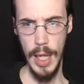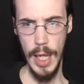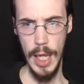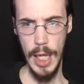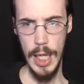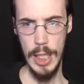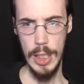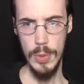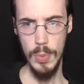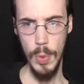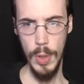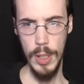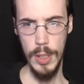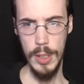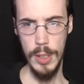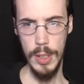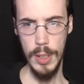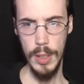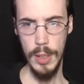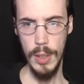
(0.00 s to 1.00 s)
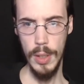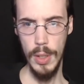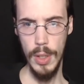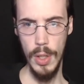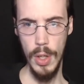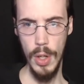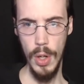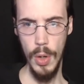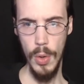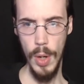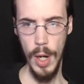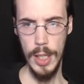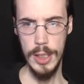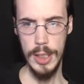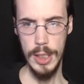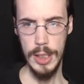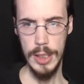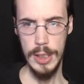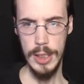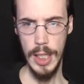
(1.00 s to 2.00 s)
He's one of the
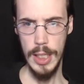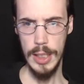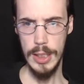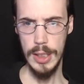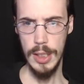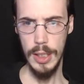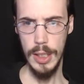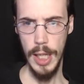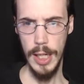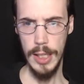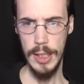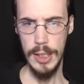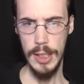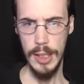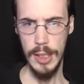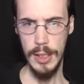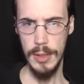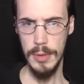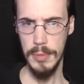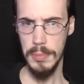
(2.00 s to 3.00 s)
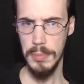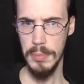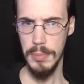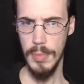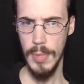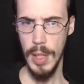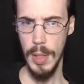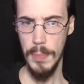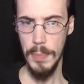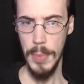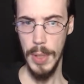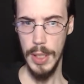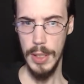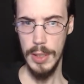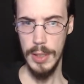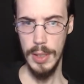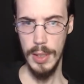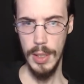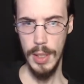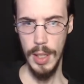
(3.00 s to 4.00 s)
Arashian Seis Galactica, but
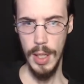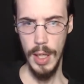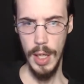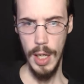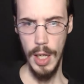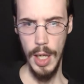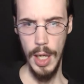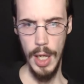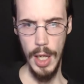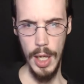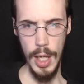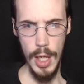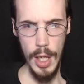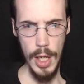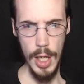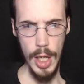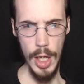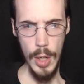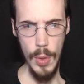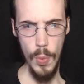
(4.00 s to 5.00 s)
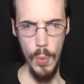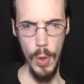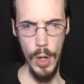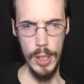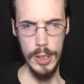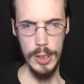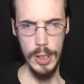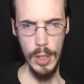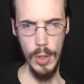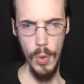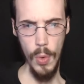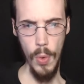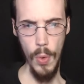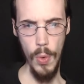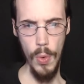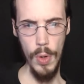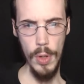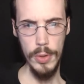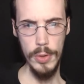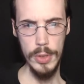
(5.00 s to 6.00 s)
he works on a
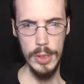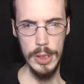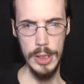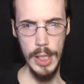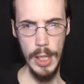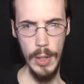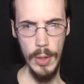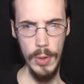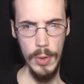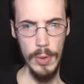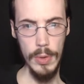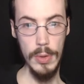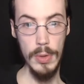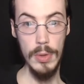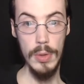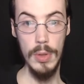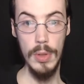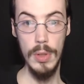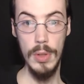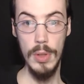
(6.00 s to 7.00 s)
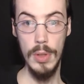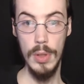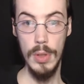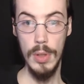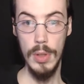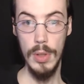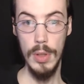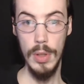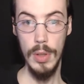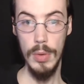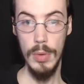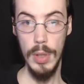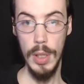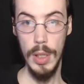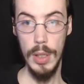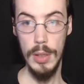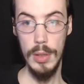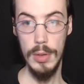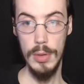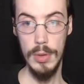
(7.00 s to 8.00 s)
whole other scale.
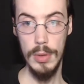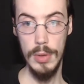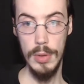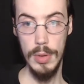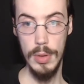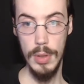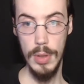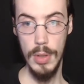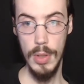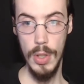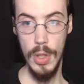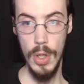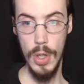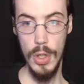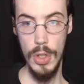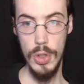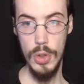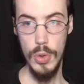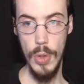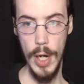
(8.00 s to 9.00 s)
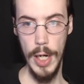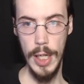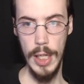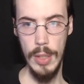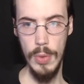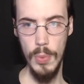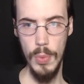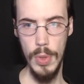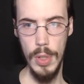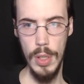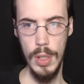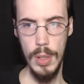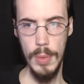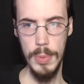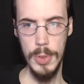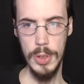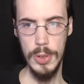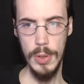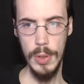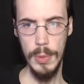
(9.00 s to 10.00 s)
Alright? Dragon would
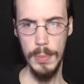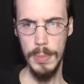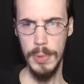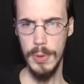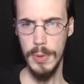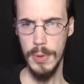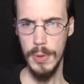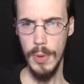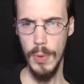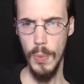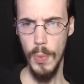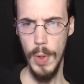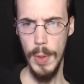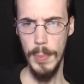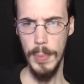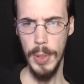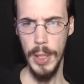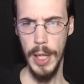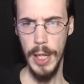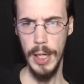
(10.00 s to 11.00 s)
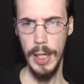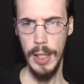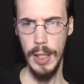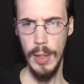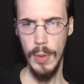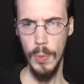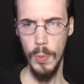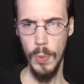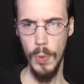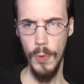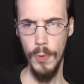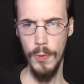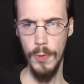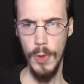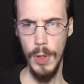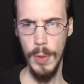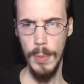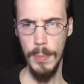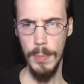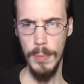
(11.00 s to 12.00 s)
usurp one planet and rule
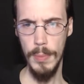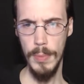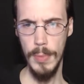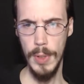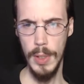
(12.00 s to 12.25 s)
from